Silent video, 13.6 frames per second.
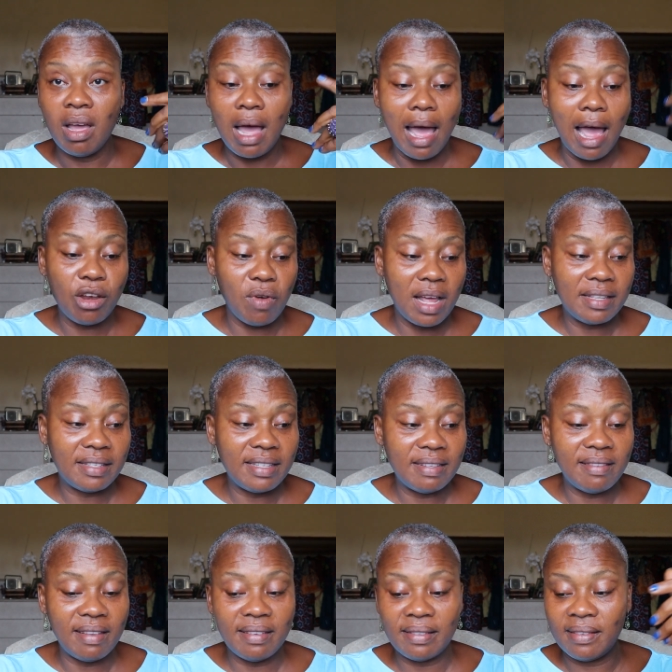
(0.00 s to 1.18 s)
How do I see
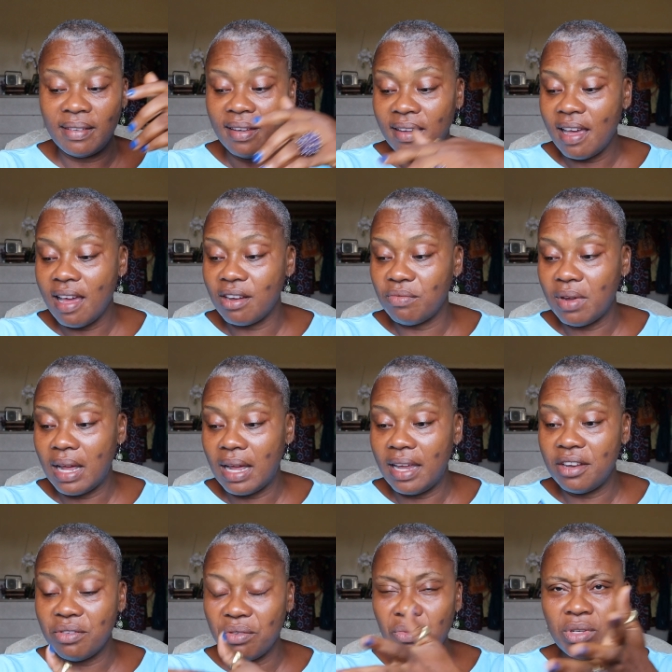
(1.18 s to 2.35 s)
this? How do I,
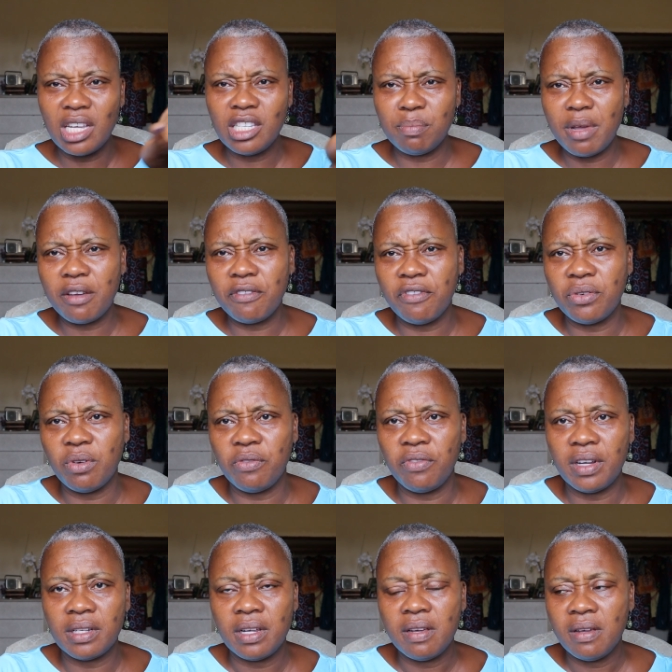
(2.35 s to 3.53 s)
you know, we just make fun of
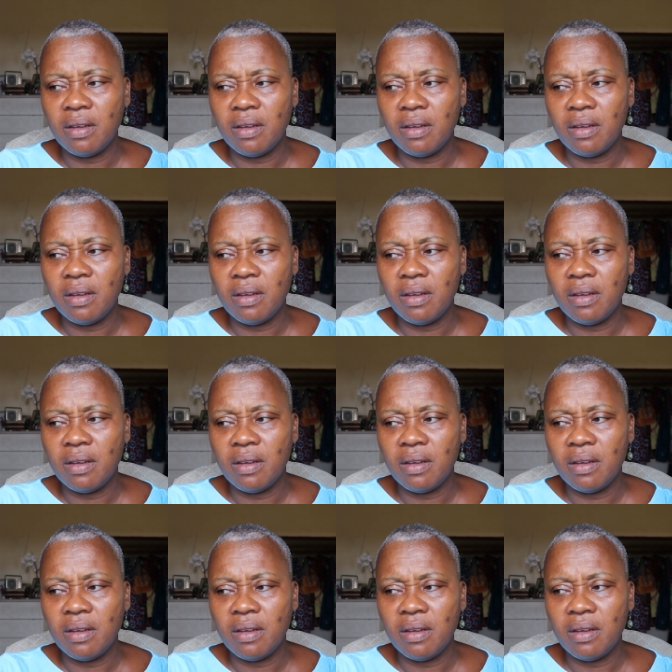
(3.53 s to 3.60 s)
it.